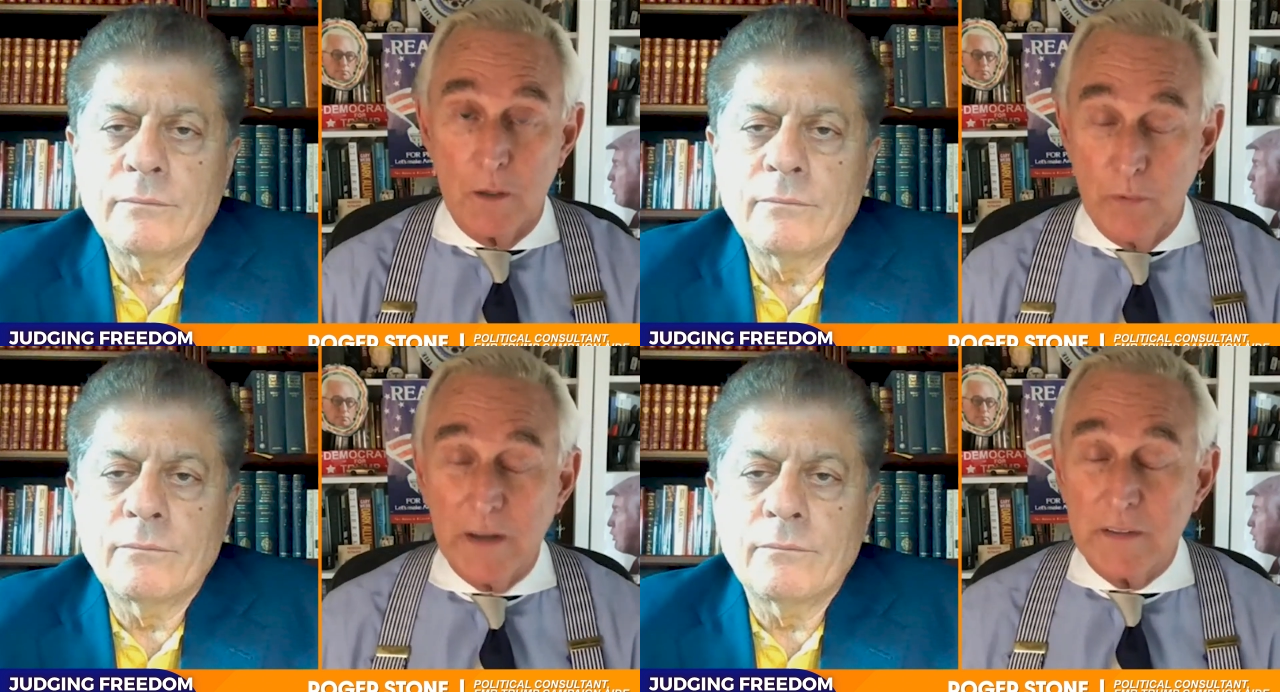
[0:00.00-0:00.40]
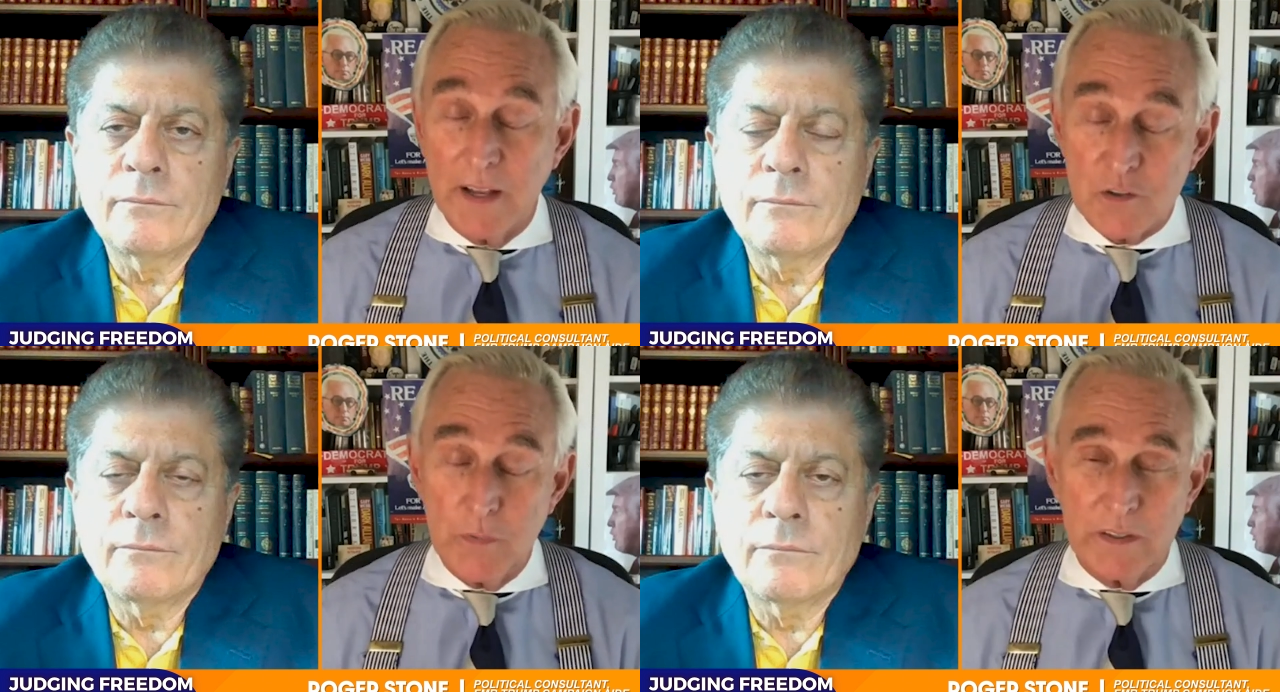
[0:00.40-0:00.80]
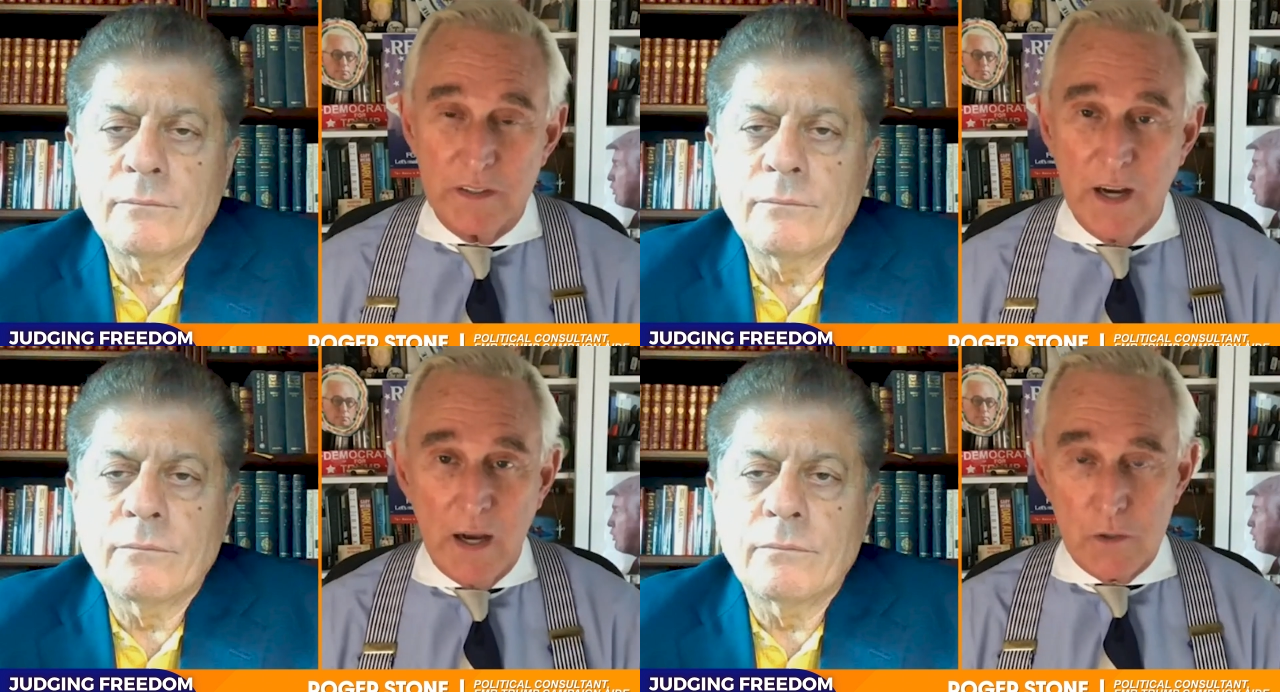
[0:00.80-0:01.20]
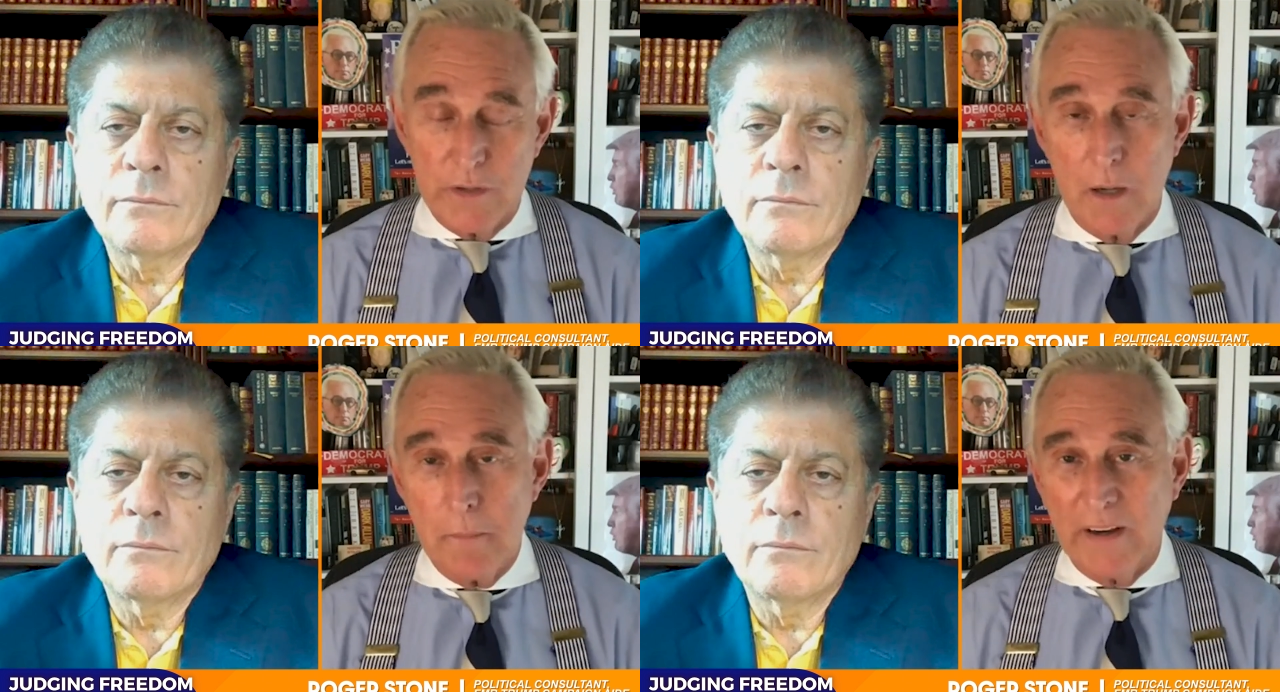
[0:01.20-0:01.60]
Speaker 1: read last week in Yahoo,
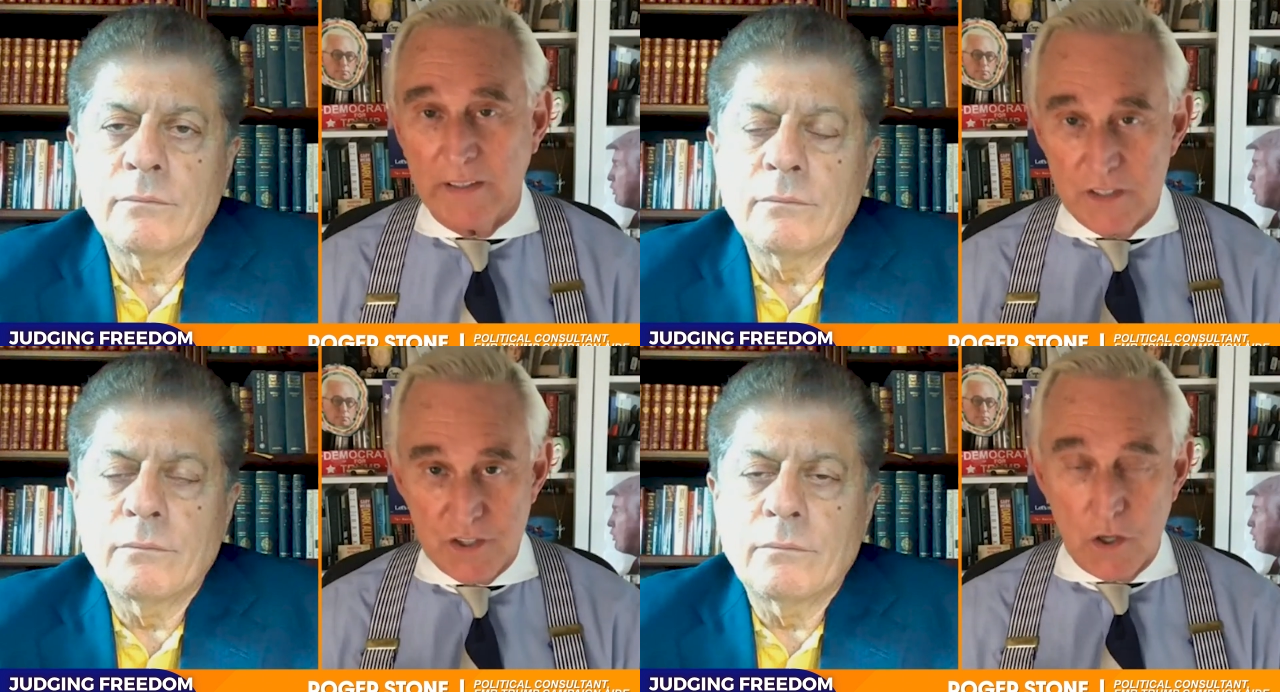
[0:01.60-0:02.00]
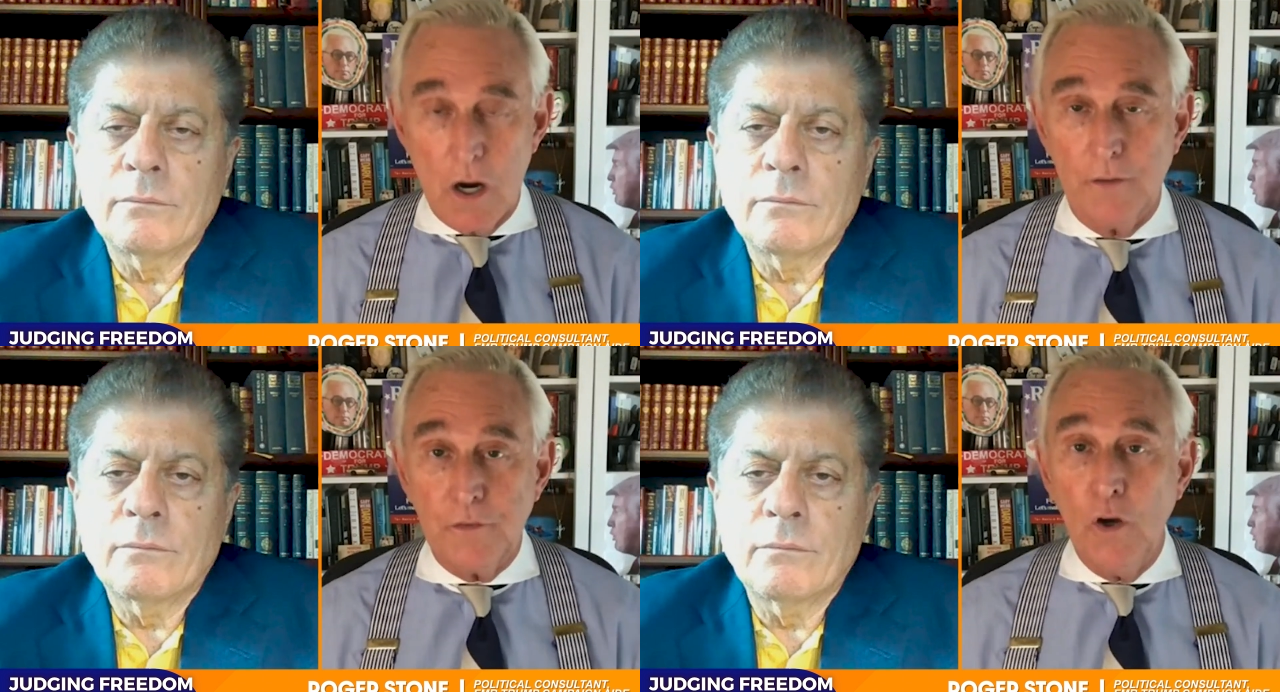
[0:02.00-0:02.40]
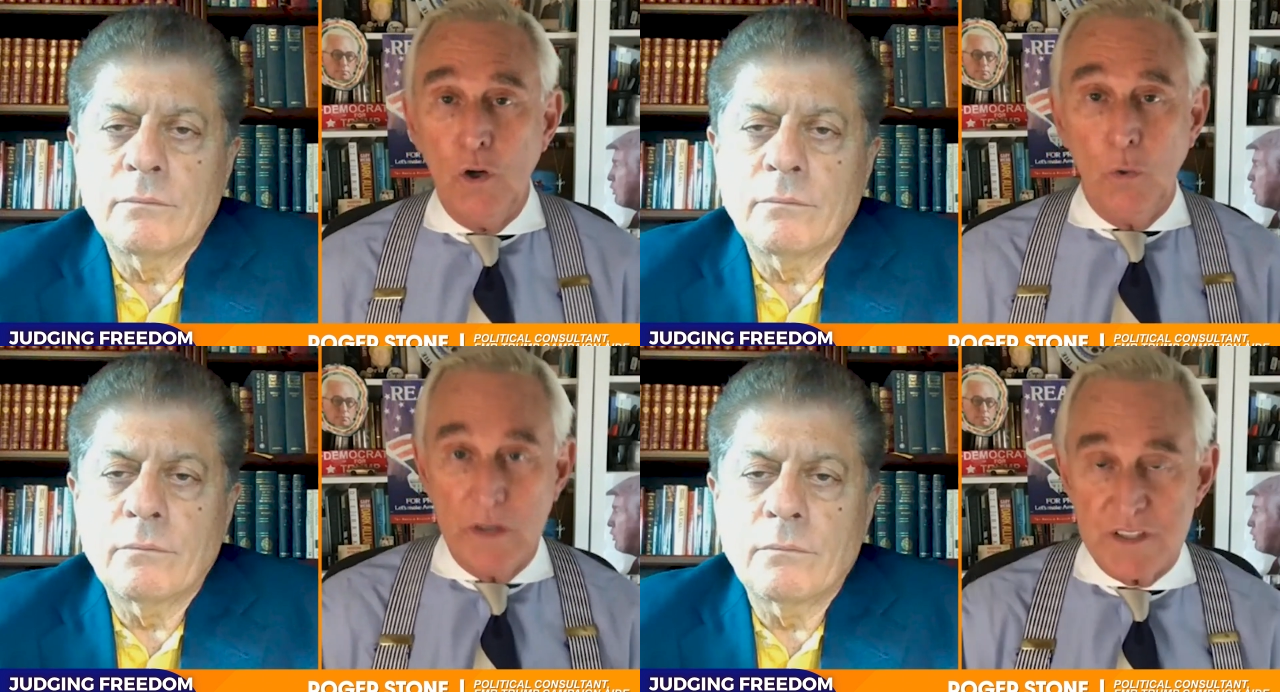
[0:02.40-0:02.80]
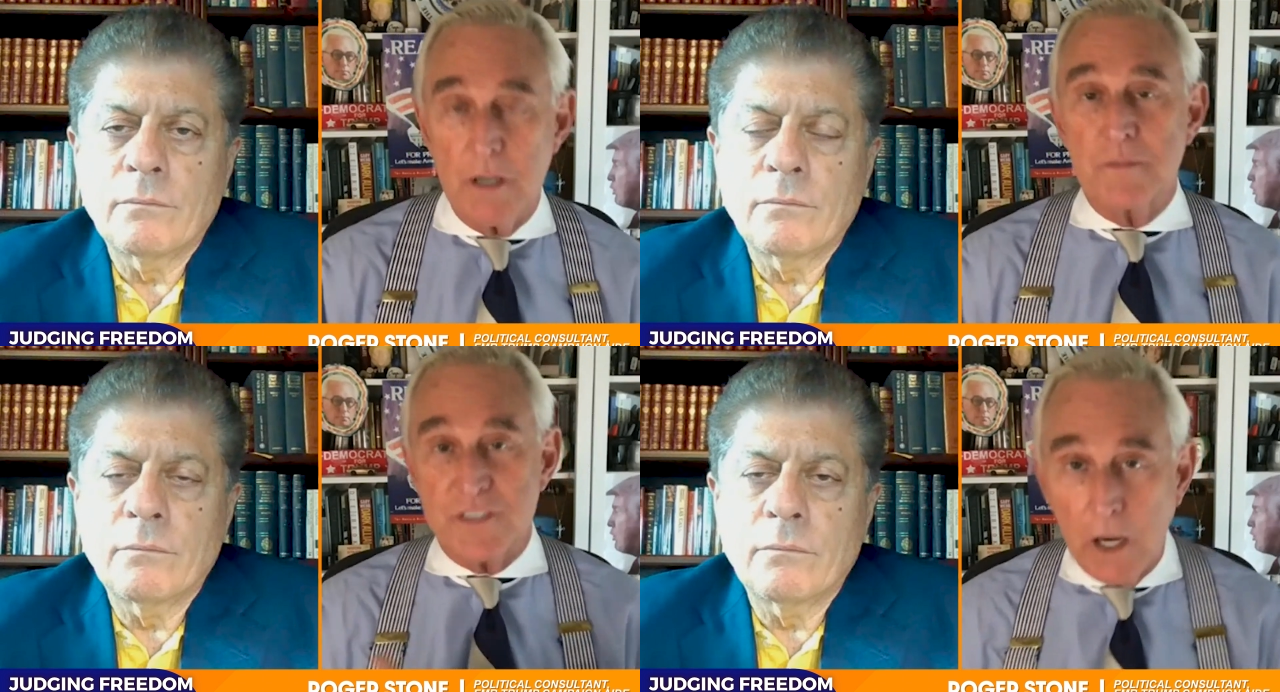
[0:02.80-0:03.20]
now Mike Isikoff, who is
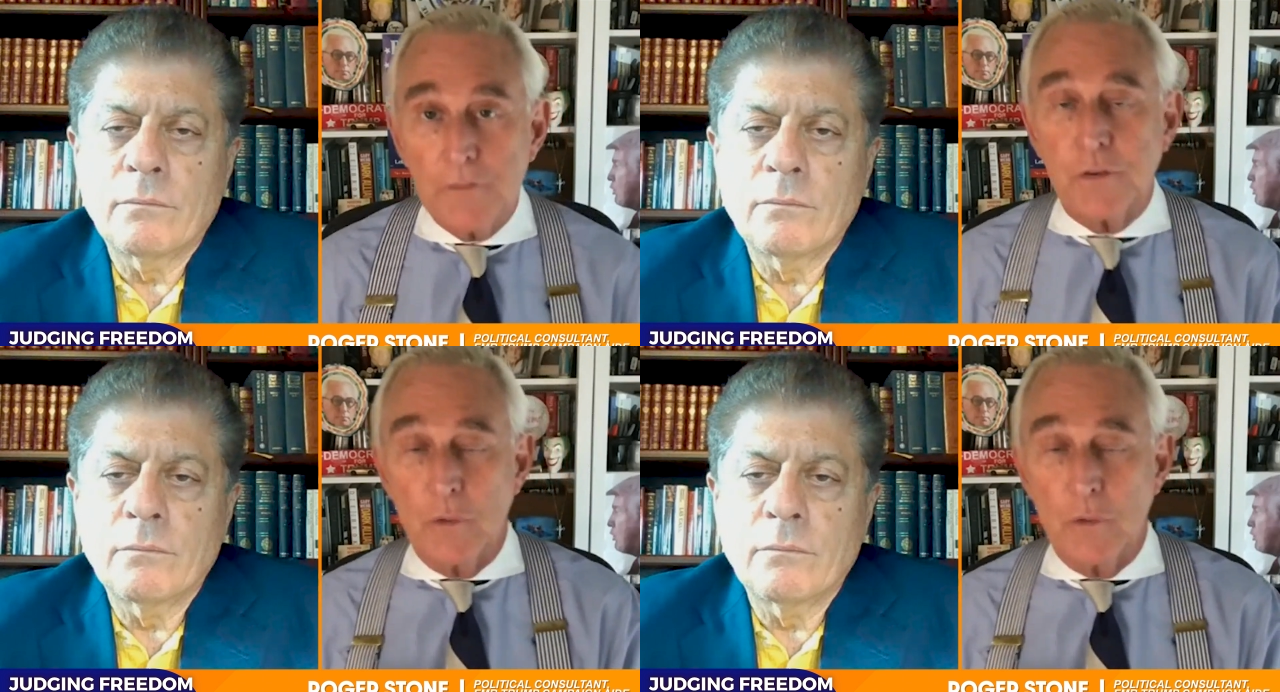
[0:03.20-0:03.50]
himself a